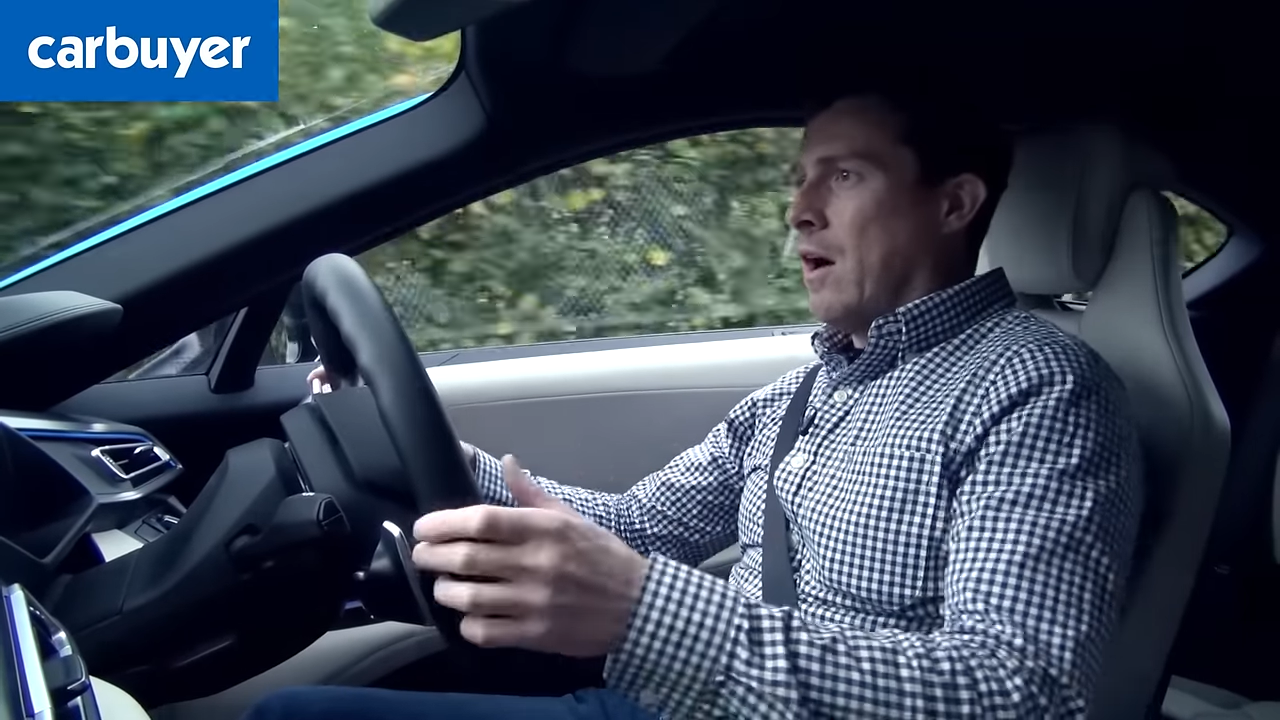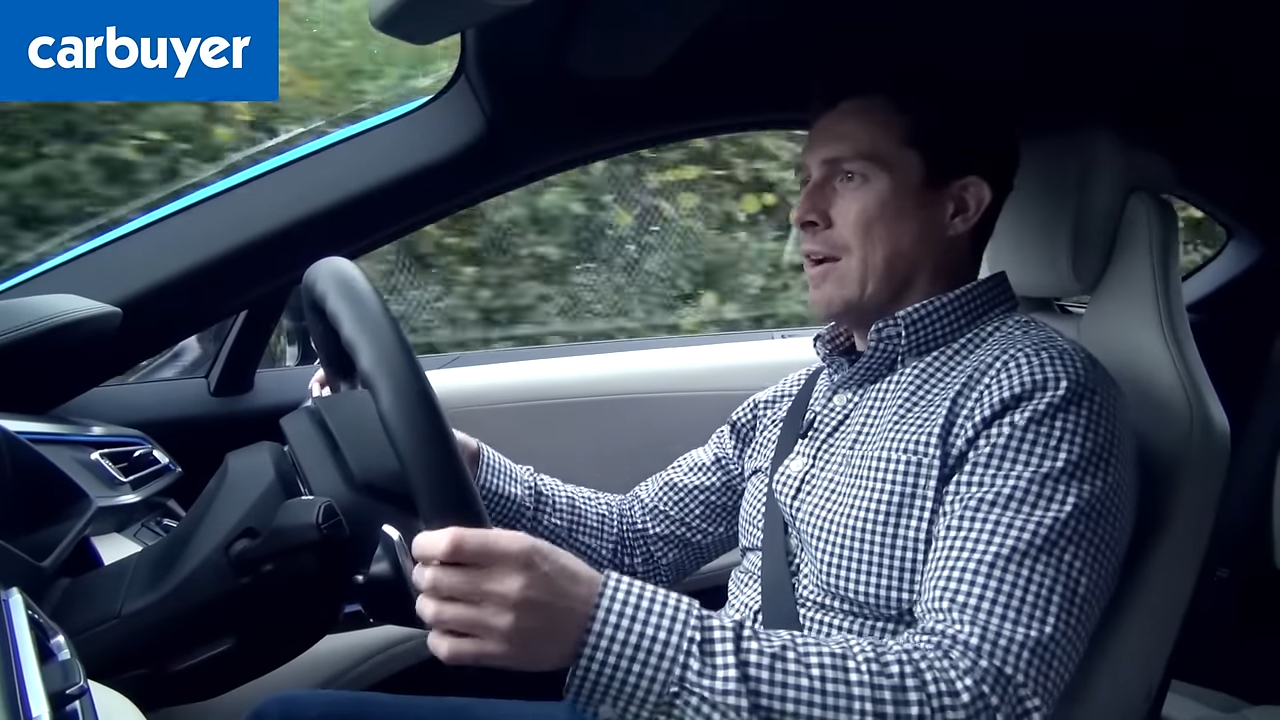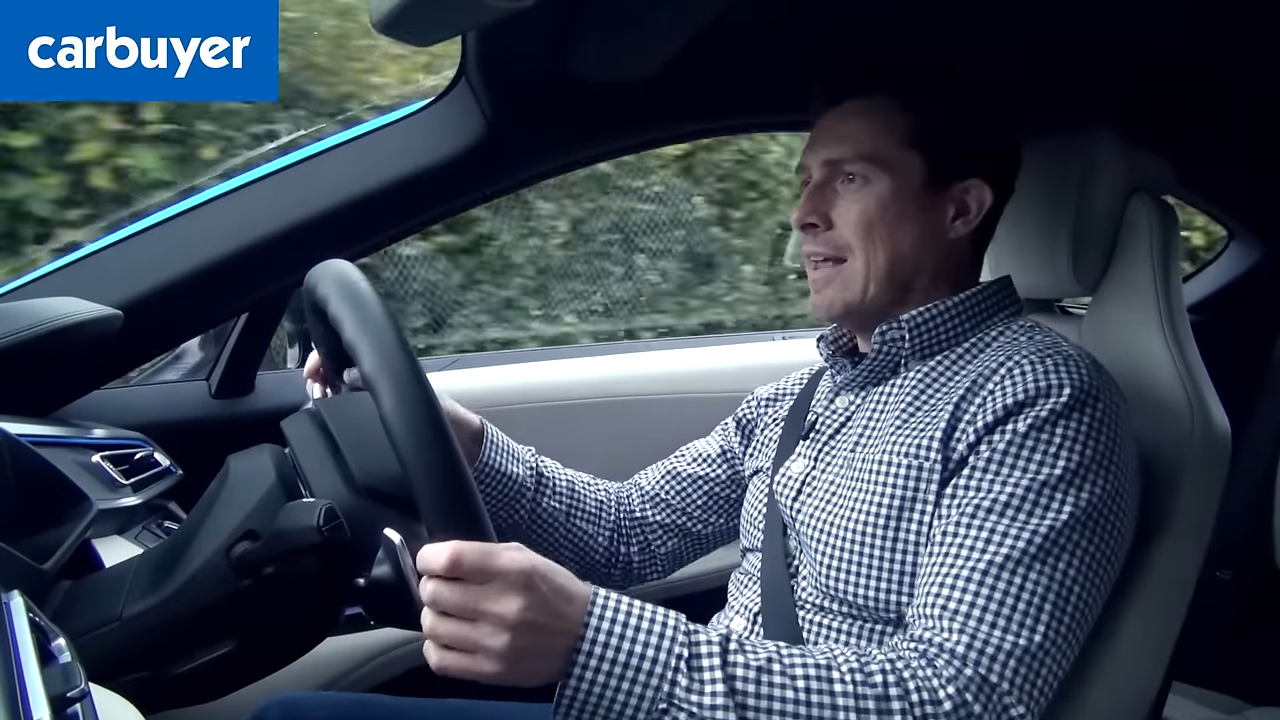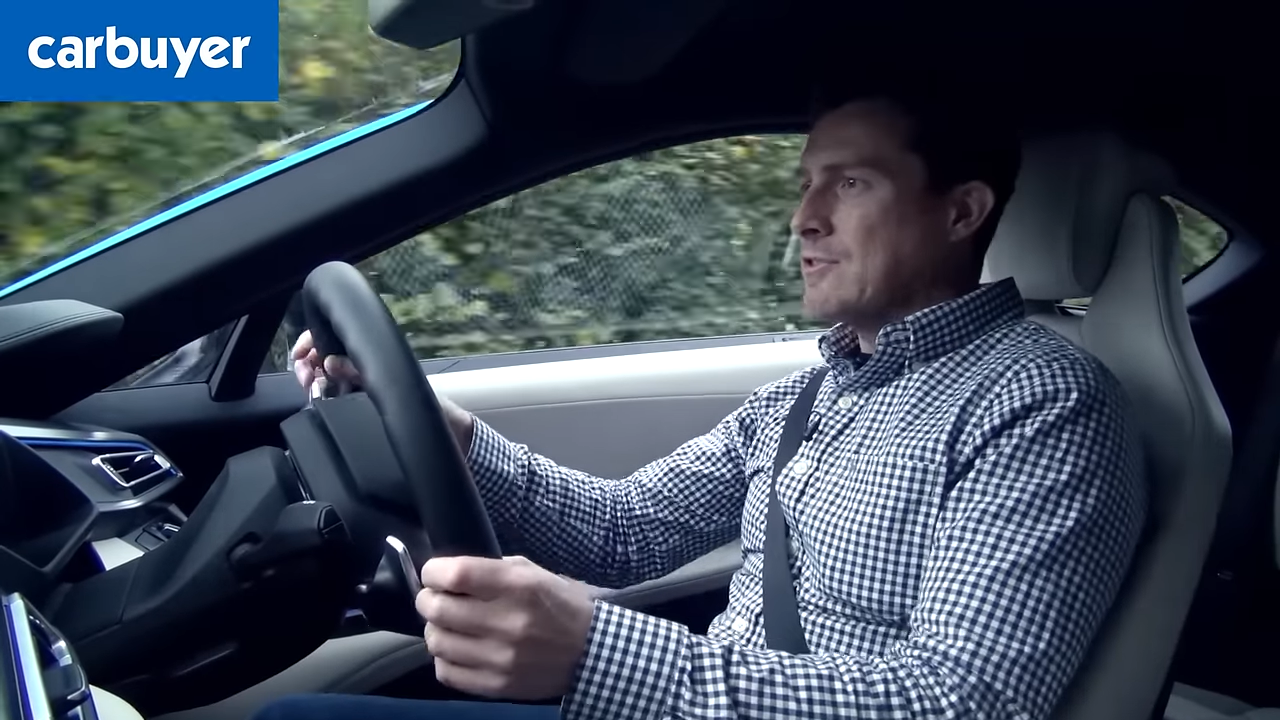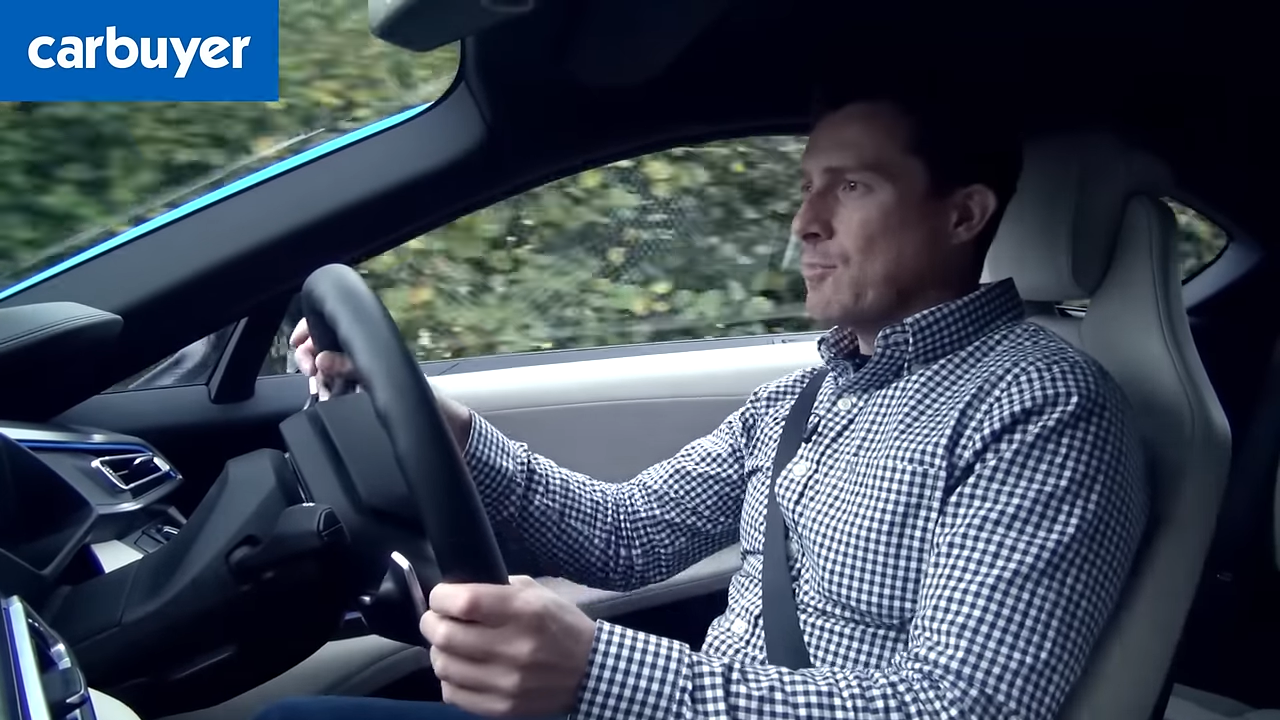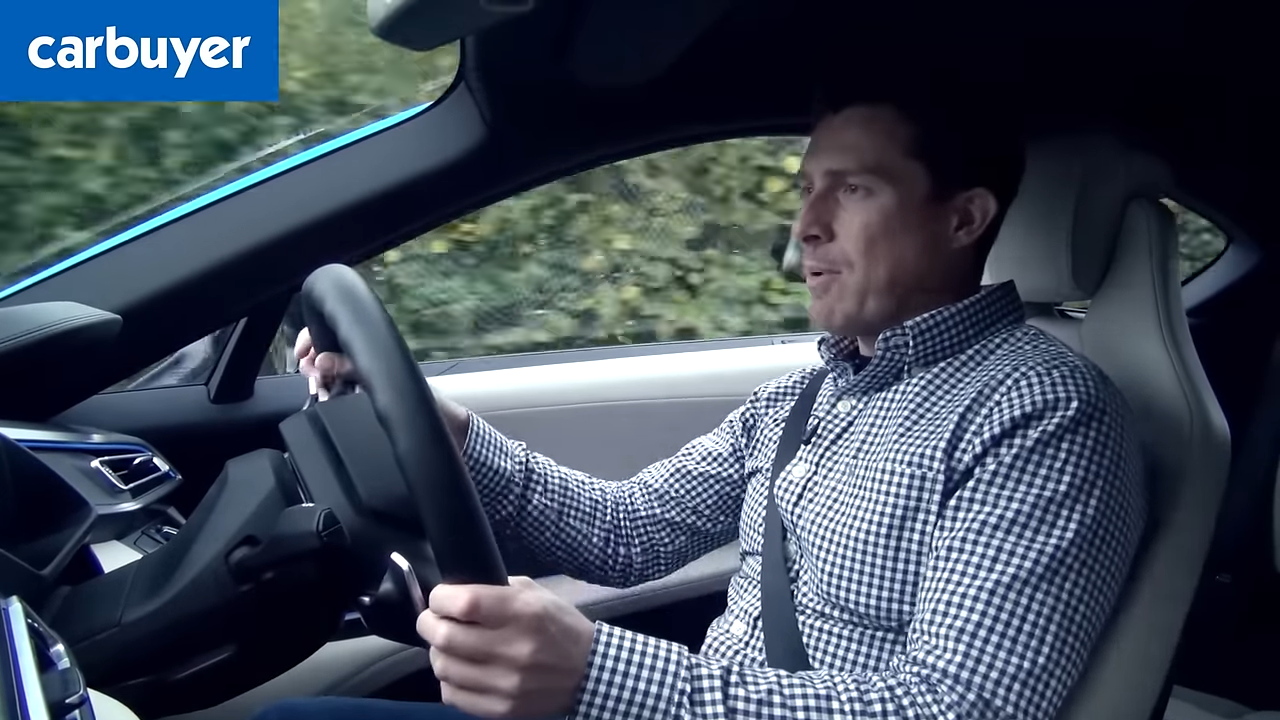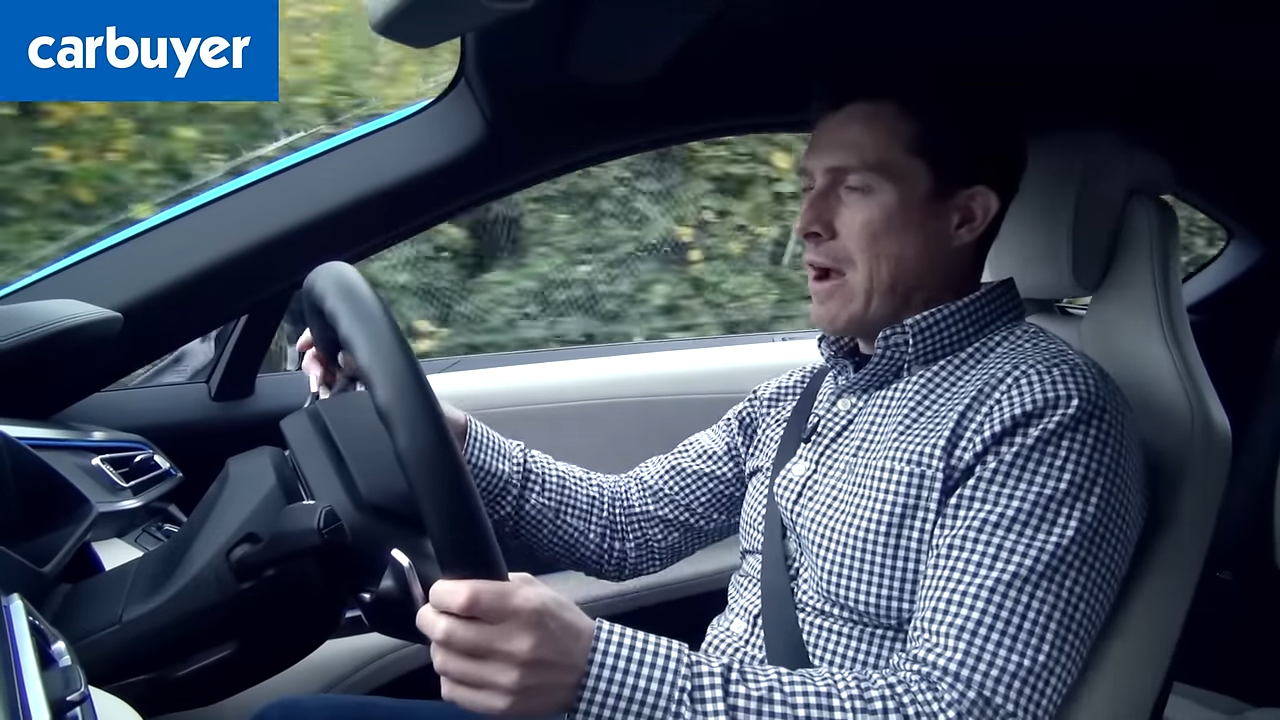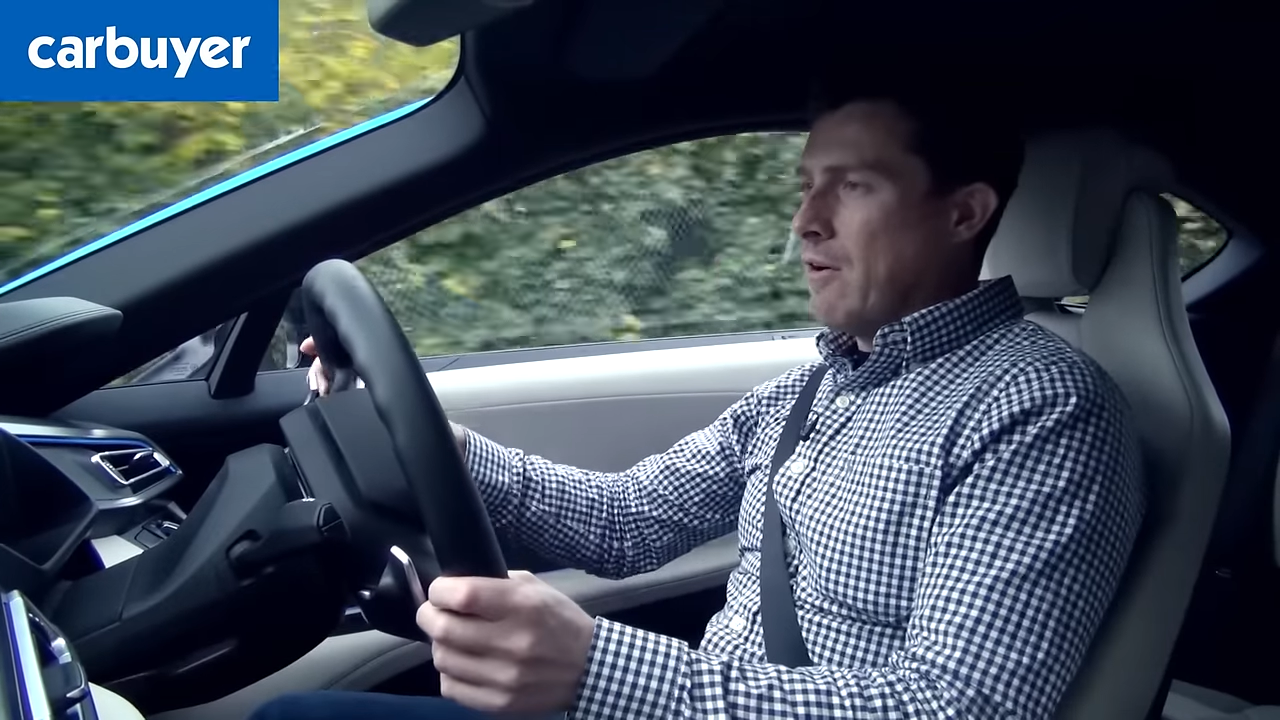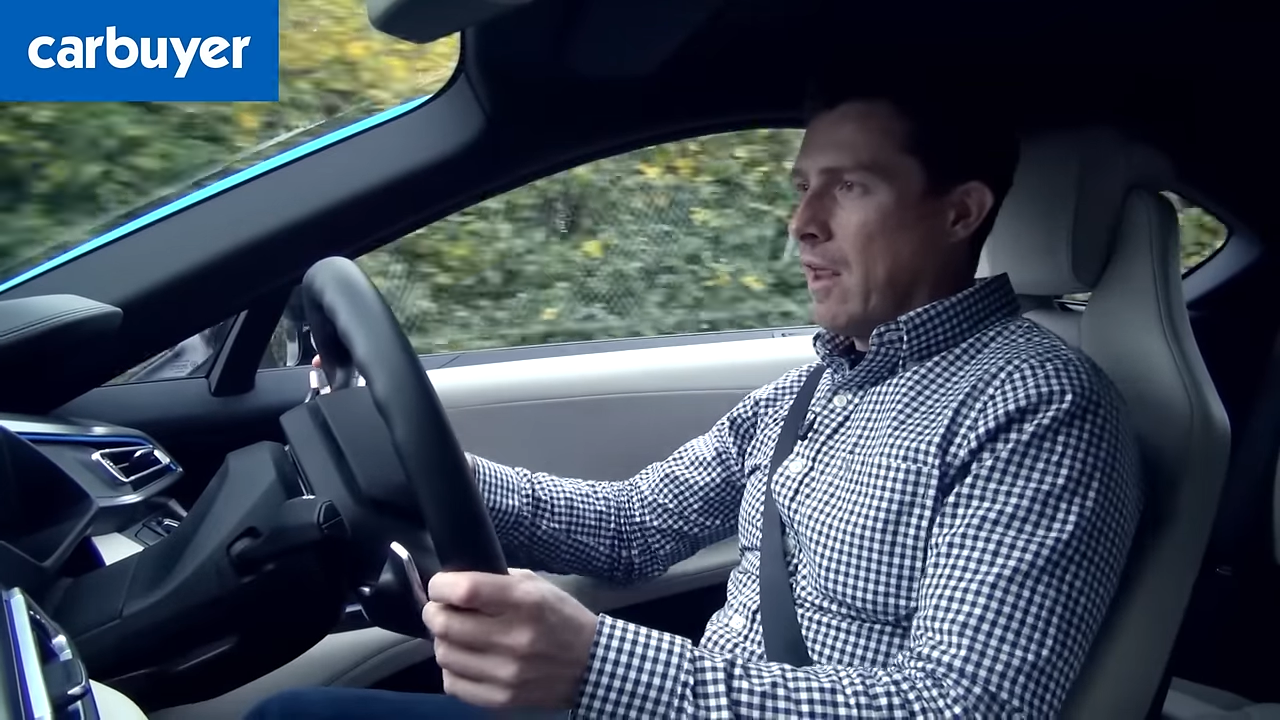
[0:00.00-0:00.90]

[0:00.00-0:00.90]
an electric power